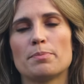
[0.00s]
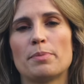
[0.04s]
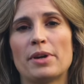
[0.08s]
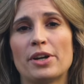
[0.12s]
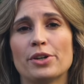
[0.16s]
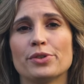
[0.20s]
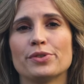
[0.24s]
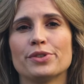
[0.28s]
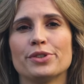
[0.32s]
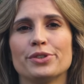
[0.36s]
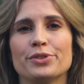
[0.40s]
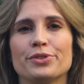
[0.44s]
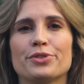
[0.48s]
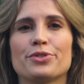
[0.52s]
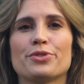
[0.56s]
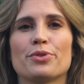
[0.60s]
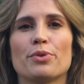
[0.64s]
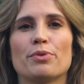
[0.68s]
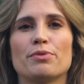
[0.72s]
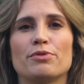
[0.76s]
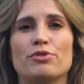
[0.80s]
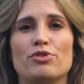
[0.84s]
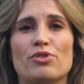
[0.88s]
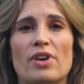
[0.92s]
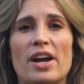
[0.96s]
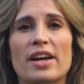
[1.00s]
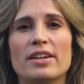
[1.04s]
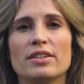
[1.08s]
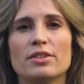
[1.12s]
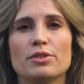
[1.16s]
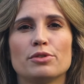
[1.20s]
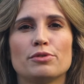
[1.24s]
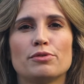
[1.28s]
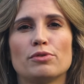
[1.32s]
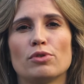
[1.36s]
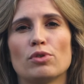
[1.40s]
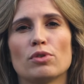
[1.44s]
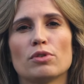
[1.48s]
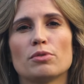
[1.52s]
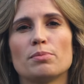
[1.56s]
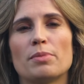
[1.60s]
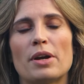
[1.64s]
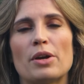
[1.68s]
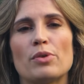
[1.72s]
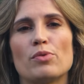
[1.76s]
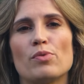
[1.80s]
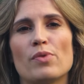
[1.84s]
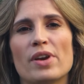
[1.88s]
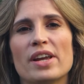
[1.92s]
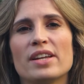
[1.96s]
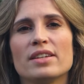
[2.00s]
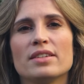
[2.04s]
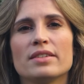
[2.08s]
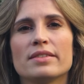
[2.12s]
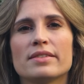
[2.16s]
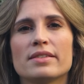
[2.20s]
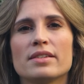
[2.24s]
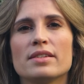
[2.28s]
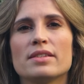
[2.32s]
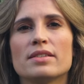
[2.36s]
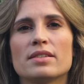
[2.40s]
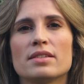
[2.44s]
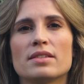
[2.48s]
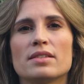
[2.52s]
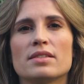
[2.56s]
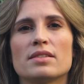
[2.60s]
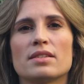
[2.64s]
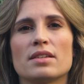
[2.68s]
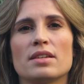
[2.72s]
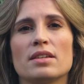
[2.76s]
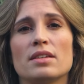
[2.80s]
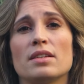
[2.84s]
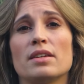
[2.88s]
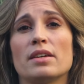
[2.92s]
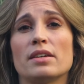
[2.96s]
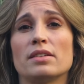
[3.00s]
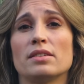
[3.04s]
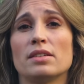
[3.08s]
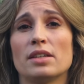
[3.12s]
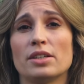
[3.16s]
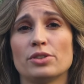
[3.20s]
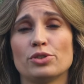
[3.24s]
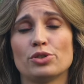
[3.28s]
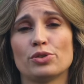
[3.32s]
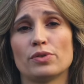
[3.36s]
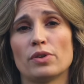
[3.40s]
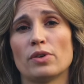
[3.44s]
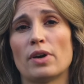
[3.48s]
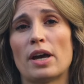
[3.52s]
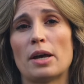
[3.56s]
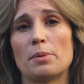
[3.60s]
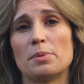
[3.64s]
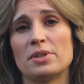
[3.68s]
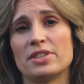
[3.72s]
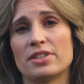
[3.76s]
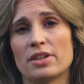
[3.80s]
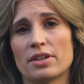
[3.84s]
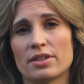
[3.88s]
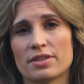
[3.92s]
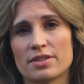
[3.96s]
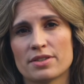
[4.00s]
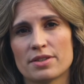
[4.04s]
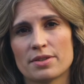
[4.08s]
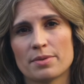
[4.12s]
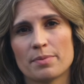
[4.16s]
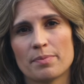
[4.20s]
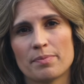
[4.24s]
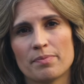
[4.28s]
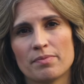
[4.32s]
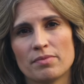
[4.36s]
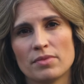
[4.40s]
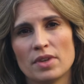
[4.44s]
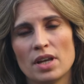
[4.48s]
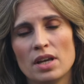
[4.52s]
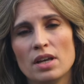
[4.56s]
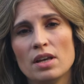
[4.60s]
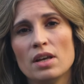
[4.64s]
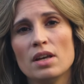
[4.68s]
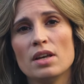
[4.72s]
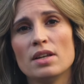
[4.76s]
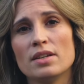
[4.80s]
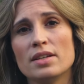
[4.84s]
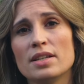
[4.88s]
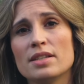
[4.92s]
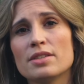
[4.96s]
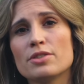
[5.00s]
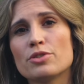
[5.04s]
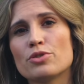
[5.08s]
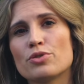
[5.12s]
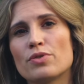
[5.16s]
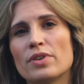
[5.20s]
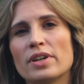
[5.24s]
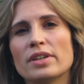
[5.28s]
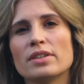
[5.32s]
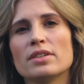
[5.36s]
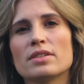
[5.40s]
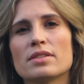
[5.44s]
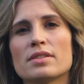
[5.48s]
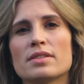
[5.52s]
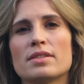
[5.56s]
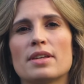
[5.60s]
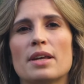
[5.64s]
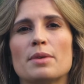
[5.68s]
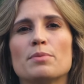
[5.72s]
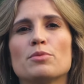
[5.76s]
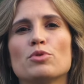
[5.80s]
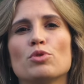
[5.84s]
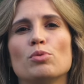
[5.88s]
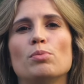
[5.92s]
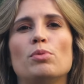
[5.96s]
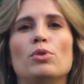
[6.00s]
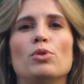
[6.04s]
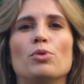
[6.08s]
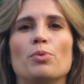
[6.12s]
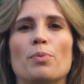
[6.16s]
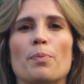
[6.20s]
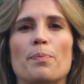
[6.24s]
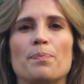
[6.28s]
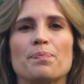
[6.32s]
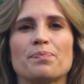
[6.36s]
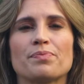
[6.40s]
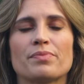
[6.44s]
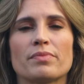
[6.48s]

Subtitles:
periods of dryness followed by rainy seasons in their natural habitats. This triggers them to bloom.